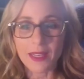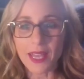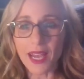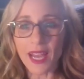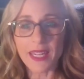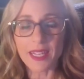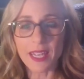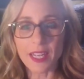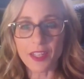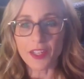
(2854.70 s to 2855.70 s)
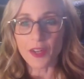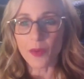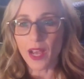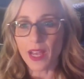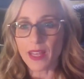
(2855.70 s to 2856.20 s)
Yeah. And,
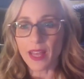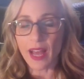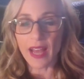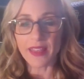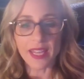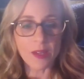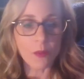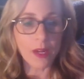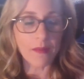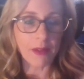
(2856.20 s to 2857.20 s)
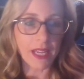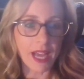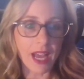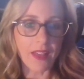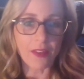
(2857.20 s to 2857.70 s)
I think one of
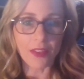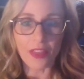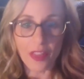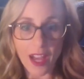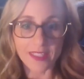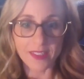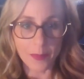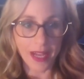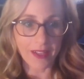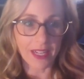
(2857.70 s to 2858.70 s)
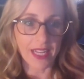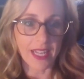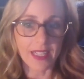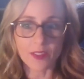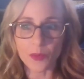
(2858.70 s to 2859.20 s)
my other thoughts about it
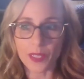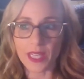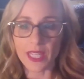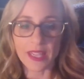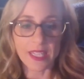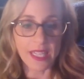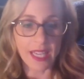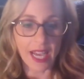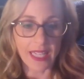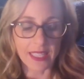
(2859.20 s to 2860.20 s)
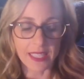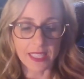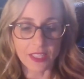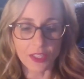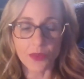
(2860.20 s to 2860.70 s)
is really the
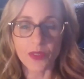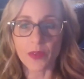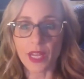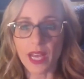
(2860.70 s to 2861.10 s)
idea too, that